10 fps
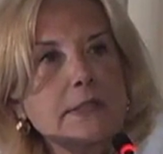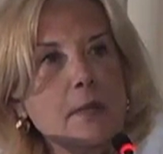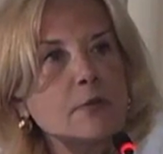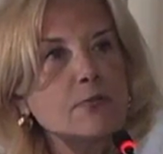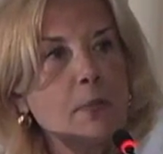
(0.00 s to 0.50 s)

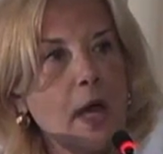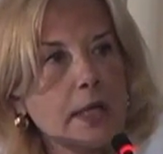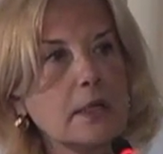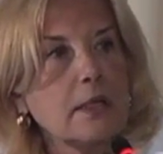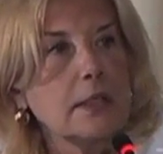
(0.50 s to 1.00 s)
some of
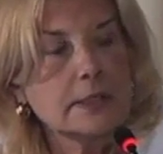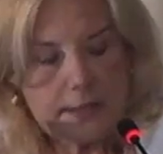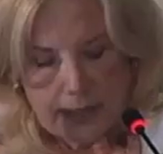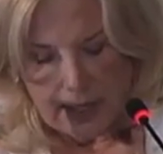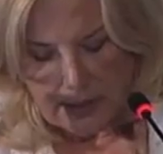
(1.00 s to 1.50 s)
my
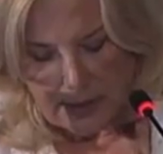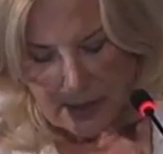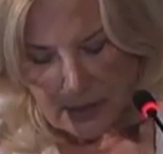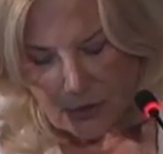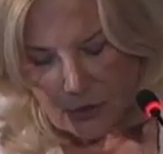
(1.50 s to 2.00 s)
insights
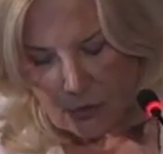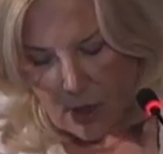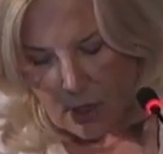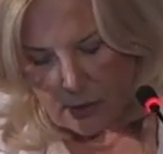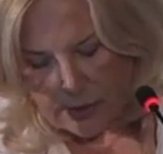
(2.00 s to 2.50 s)
into
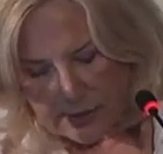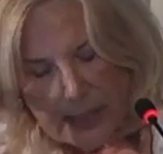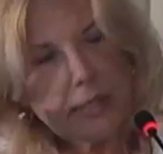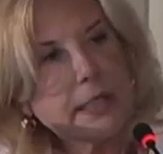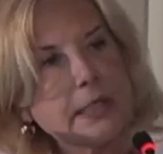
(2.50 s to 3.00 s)
our
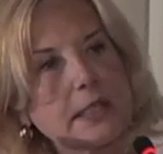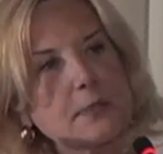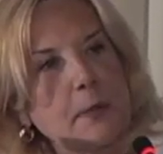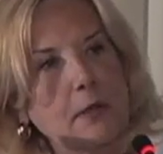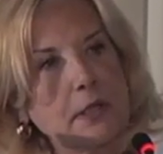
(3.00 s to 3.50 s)
Canadian
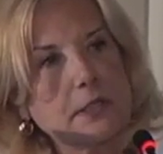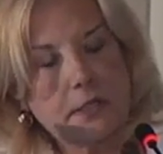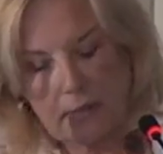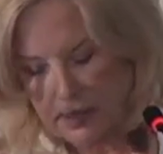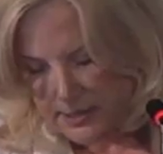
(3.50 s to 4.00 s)
experience
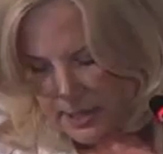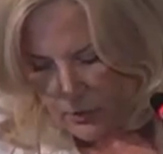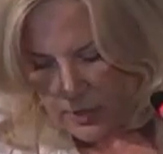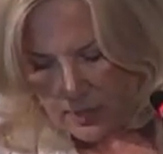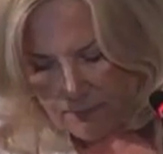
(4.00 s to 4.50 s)
in this
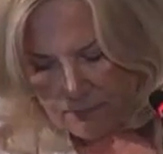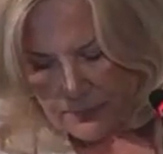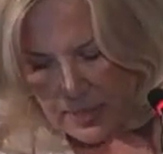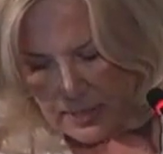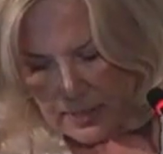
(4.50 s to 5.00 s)
area
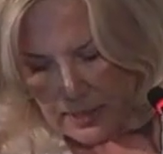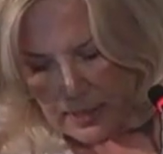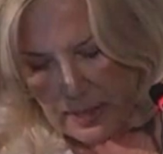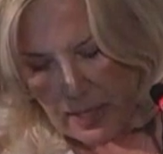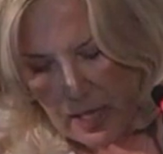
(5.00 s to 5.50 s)

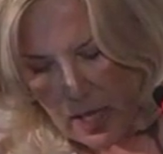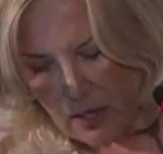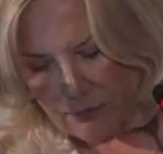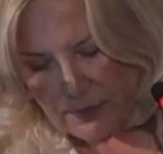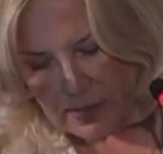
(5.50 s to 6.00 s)

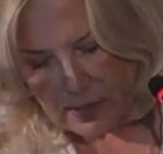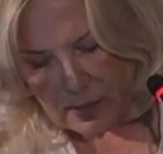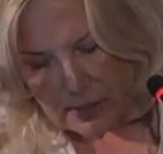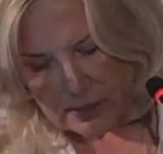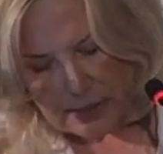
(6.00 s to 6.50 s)
of
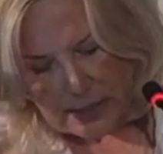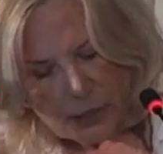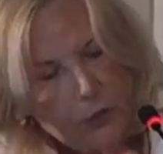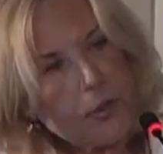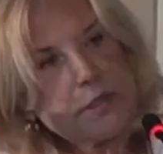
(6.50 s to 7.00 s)
uh,
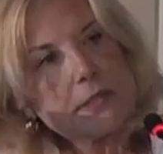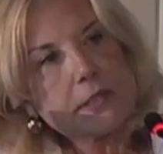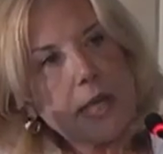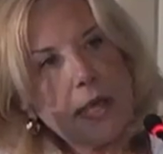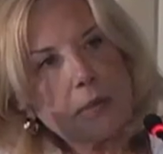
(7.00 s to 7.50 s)

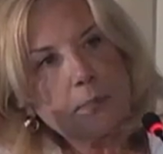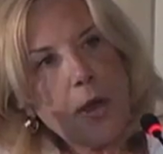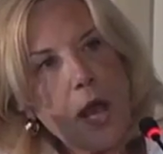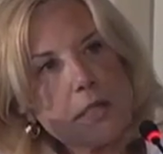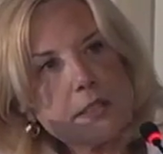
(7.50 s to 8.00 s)
interest and
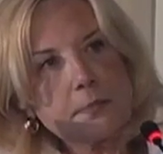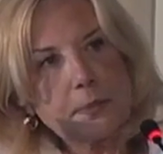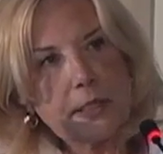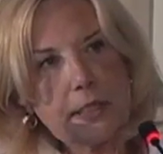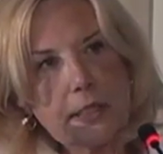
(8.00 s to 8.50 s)

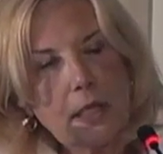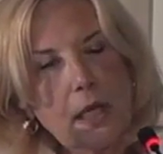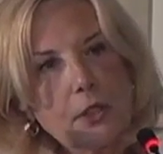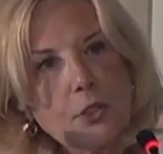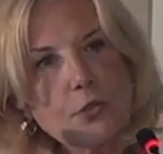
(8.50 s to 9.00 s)
possibly
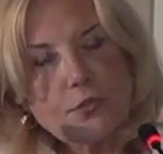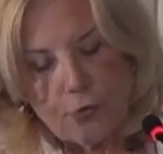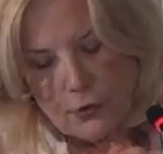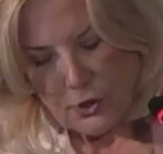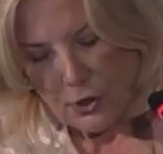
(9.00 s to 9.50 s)

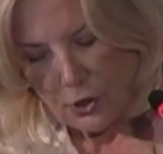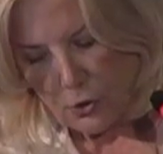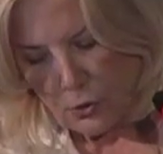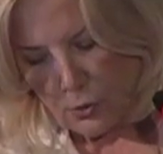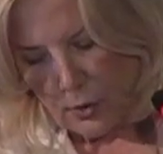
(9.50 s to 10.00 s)
useful to
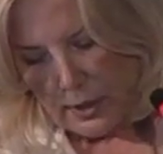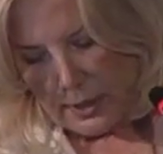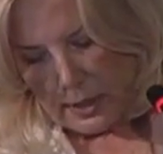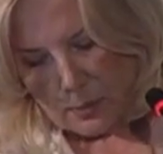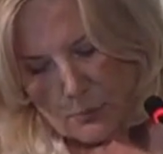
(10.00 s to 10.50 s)
you
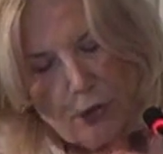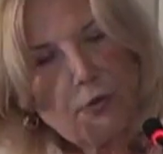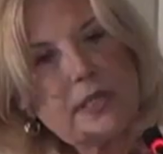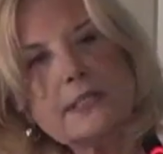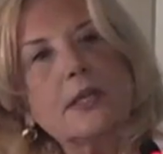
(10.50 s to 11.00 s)
in
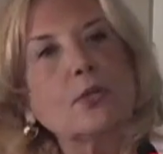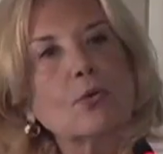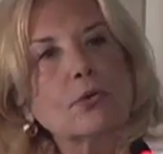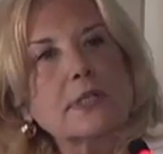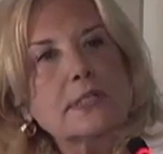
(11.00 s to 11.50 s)
progressing
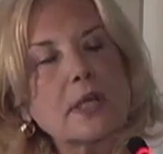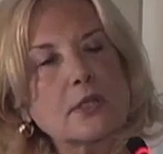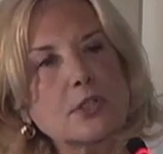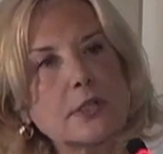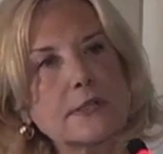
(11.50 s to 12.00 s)
your
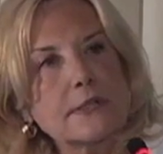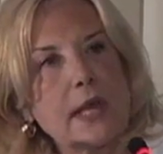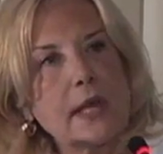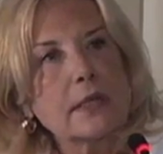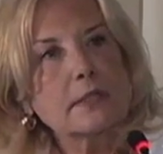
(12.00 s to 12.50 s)
discussions
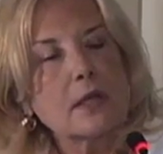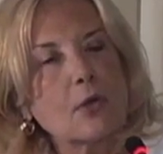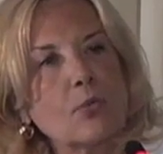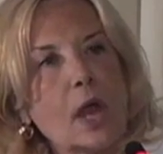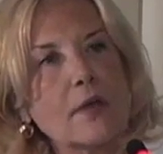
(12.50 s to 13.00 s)
and
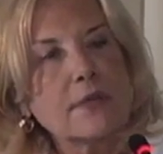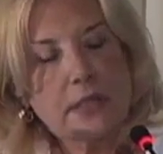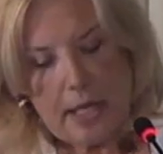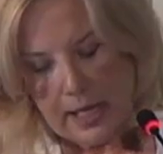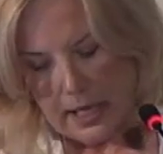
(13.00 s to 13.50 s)

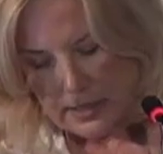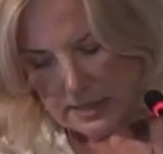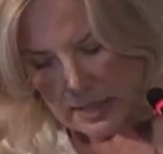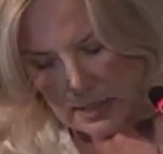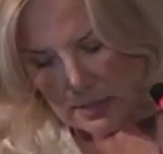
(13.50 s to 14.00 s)
arriving at
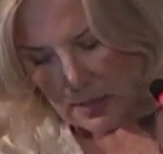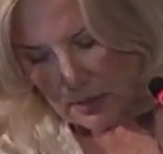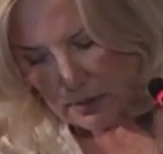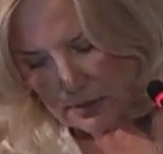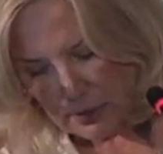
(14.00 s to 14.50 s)
a
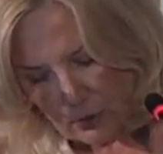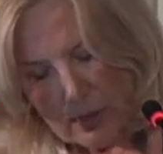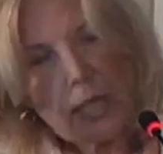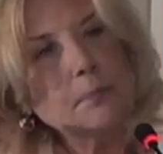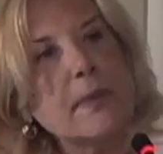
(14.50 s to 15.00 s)
clear
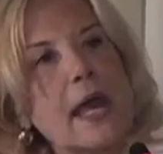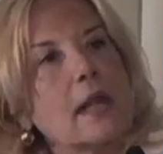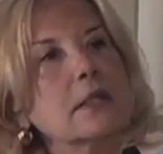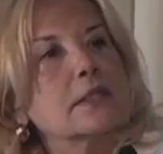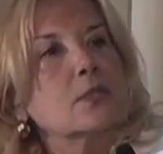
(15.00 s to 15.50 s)
and
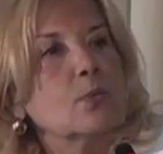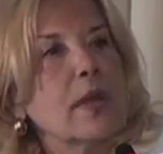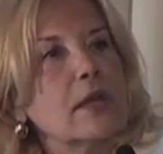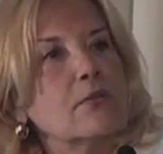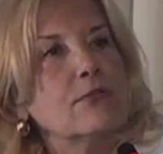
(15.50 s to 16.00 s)
balanced
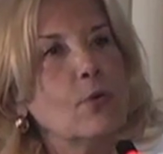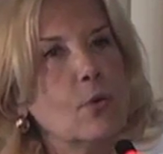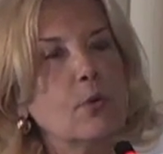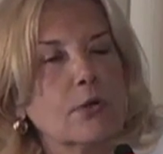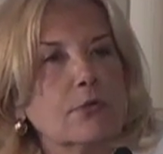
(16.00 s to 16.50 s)
way
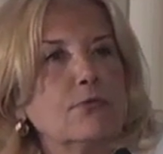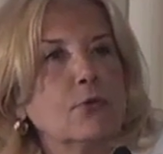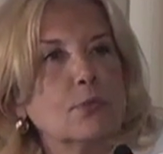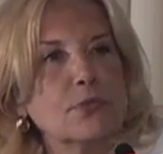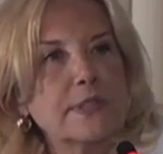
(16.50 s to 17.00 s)
forward
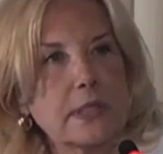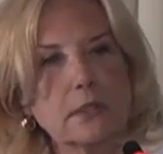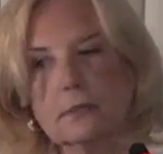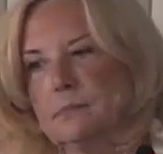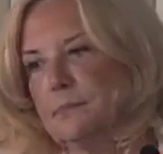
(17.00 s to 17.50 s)
for
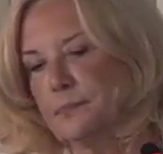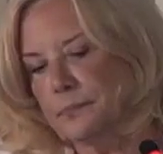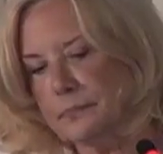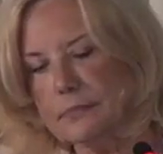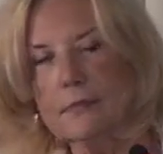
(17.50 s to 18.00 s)
Brazil.
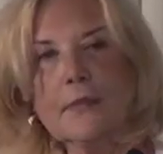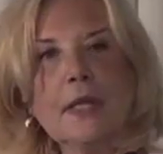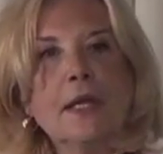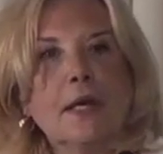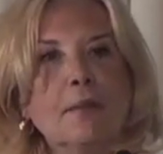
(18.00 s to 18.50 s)

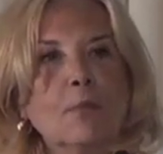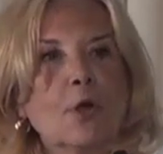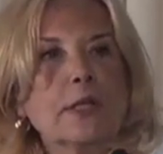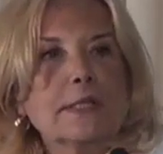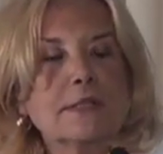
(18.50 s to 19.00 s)

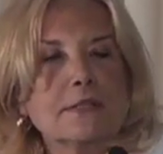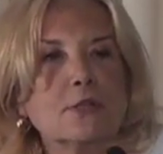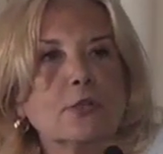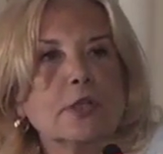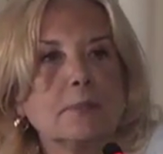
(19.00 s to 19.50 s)
Marcus is
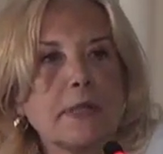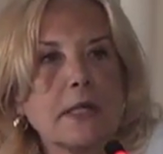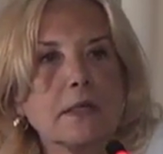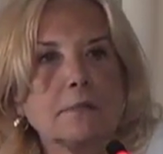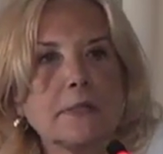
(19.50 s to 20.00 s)
looking
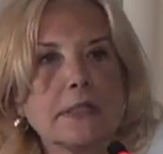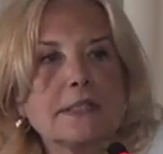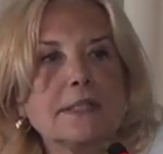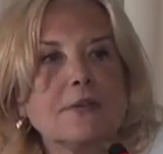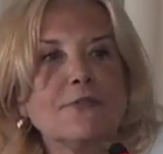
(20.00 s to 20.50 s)
behind me to
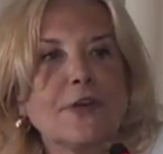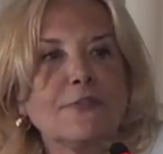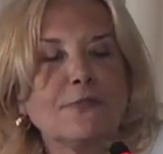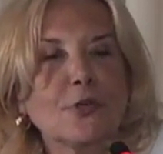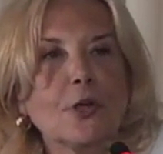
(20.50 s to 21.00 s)
see if
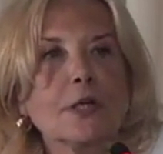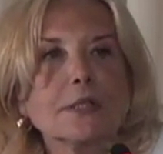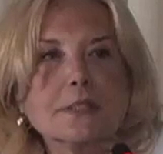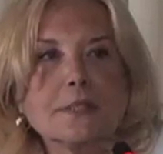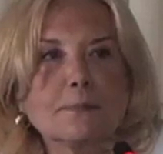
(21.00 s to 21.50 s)
I've
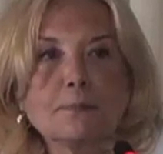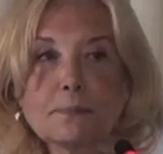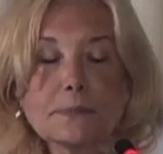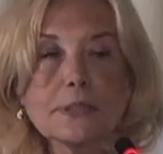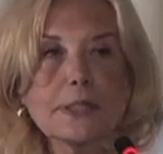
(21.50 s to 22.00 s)
forgotten to
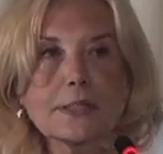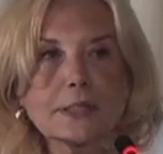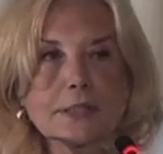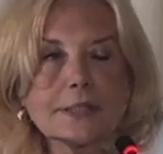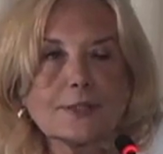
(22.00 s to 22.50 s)
click the
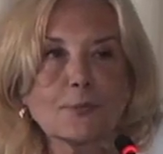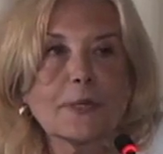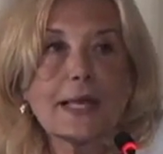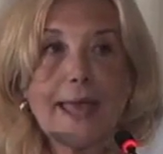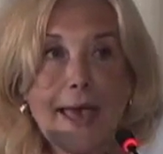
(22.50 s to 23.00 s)
clicker,
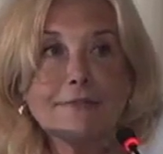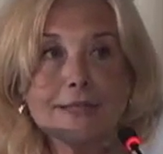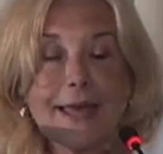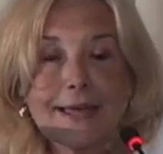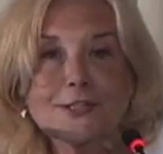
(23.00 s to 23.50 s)
but I
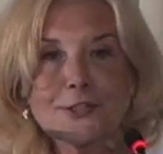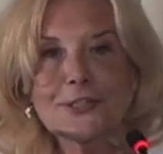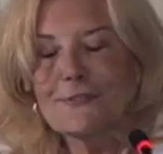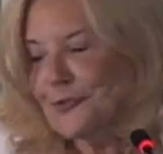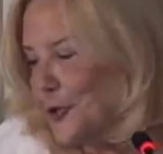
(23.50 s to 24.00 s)
haven't
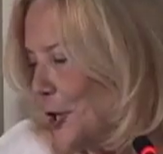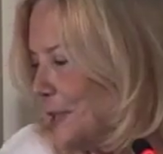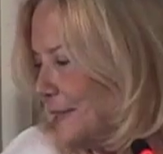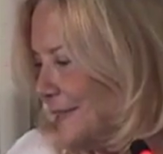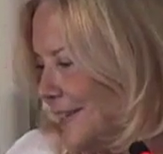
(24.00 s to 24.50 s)
actually
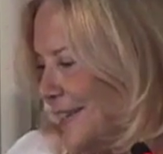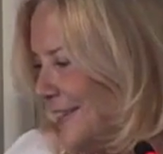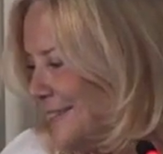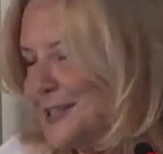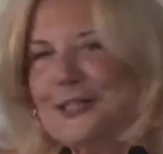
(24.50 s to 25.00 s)
forgotten
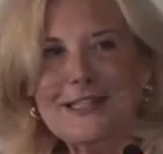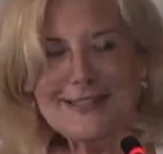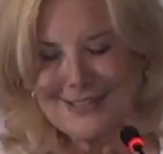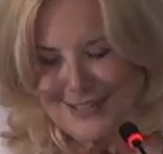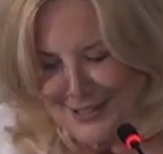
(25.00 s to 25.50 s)
to click
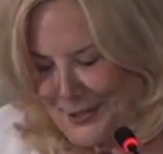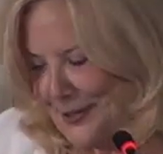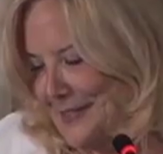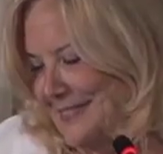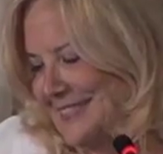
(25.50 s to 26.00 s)
the clicker.